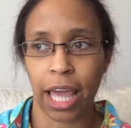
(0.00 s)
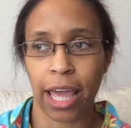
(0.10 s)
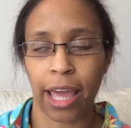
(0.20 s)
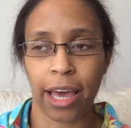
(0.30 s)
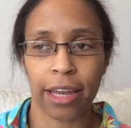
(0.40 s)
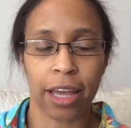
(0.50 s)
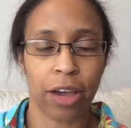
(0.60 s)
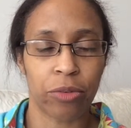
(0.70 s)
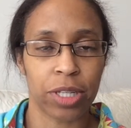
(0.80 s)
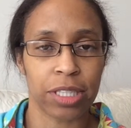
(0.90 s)
And
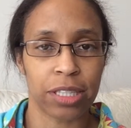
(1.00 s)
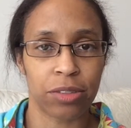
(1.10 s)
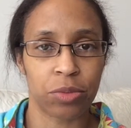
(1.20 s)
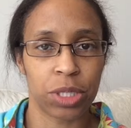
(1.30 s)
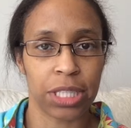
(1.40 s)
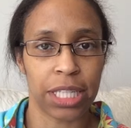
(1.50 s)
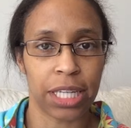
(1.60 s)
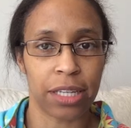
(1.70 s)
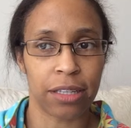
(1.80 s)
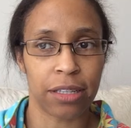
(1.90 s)
I wasn't
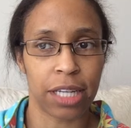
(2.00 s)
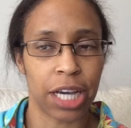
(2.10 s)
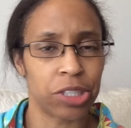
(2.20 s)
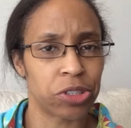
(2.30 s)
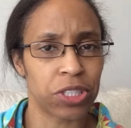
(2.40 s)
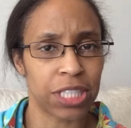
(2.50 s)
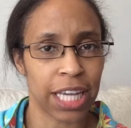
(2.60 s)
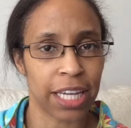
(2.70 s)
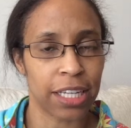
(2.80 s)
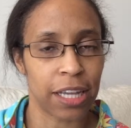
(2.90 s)
really
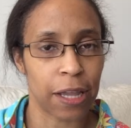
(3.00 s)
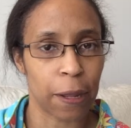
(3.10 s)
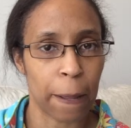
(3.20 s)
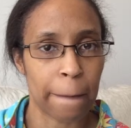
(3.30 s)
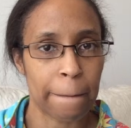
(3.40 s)
understanding